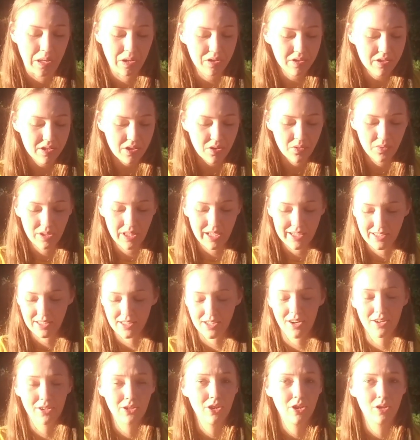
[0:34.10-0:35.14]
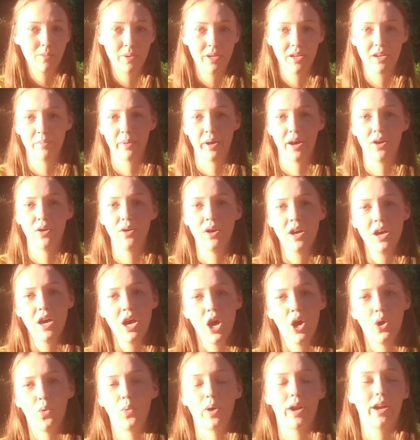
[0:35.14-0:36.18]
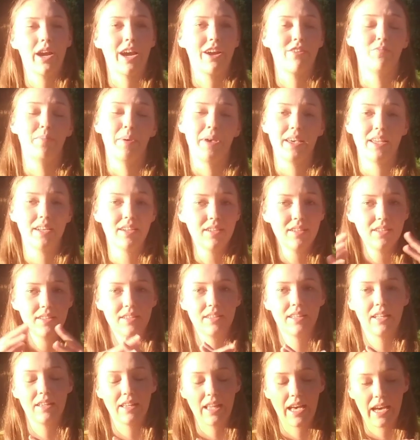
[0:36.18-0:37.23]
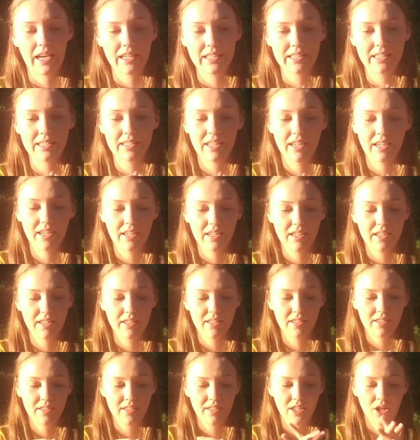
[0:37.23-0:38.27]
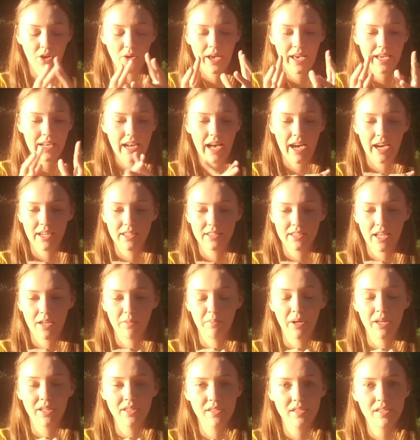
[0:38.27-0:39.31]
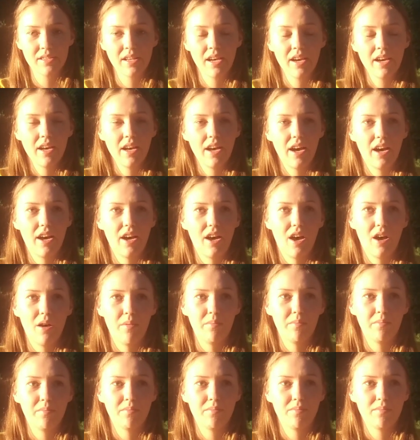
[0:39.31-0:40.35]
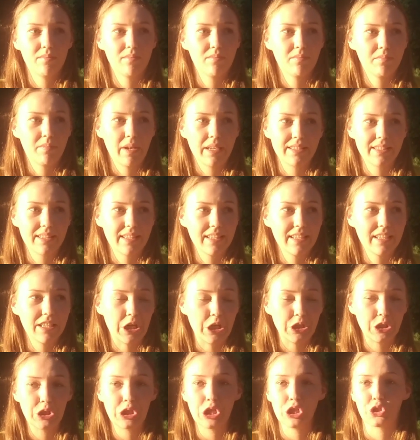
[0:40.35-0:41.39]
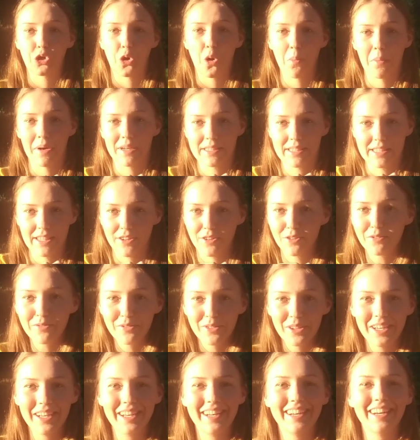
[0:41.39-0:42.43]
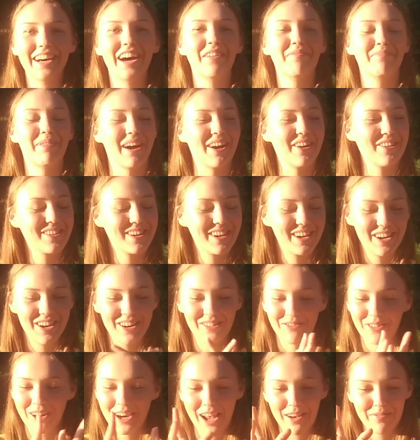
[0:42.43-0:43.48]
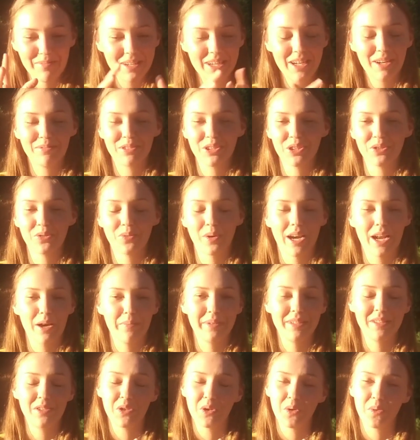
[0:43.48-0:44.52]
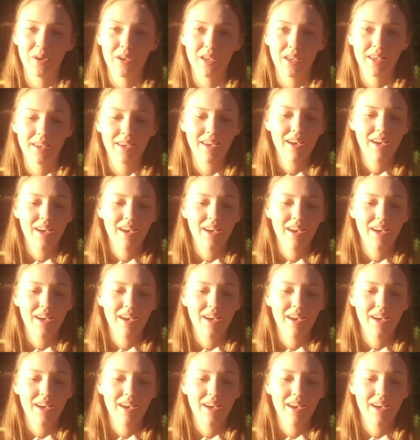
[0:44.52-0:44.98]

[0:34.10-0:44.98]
also would like to talk a little bit about where I've been the last, 8, 9, 10 months. Basically gonna snitch on myself about what I've been up to, what I've been doing,